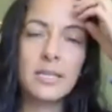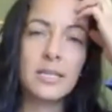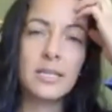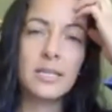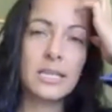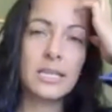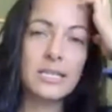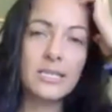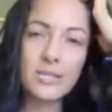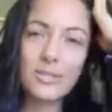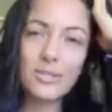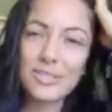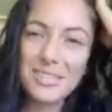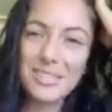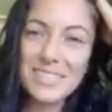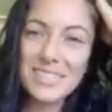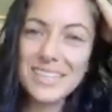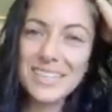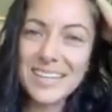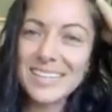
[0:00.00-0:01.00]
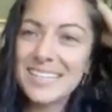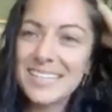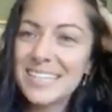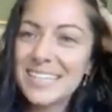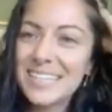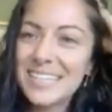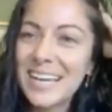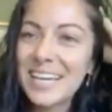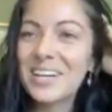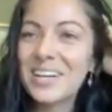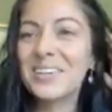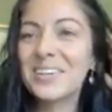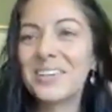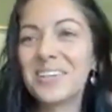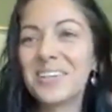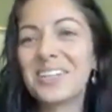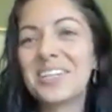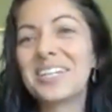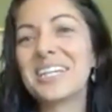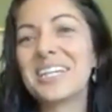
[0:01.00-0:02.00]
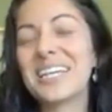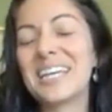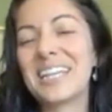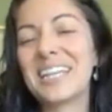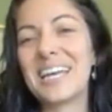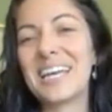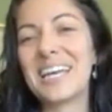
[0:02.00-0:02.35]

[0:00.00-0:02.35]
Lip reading: Unless you're in San Diego, you're going to get